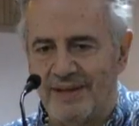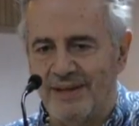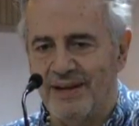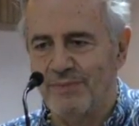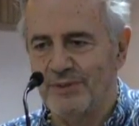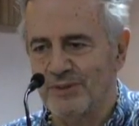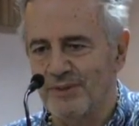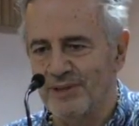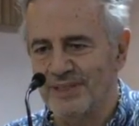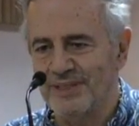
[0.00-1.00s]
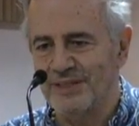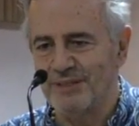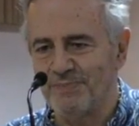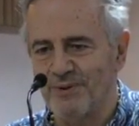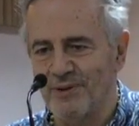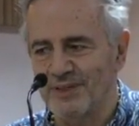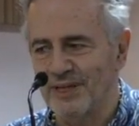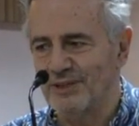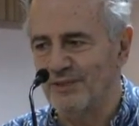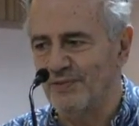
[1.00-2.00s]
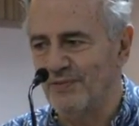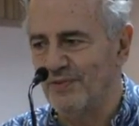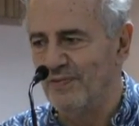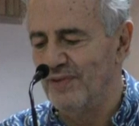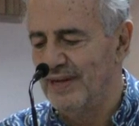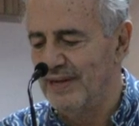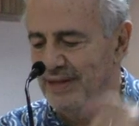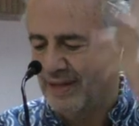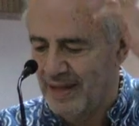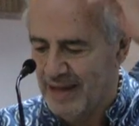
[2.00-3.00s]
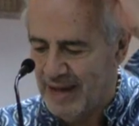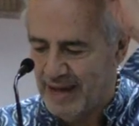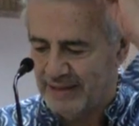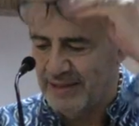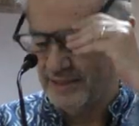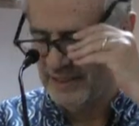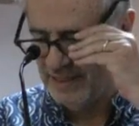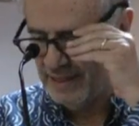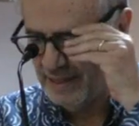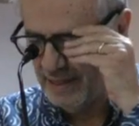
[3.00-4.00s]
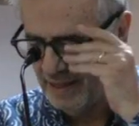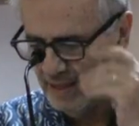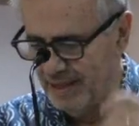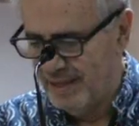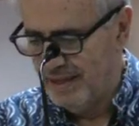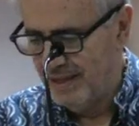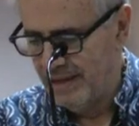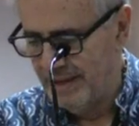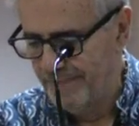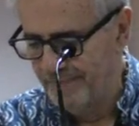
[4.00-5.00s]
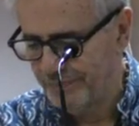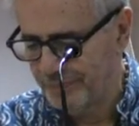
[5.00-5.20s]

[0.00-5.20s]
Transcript: Um, so there's this process of revealing and concealing um,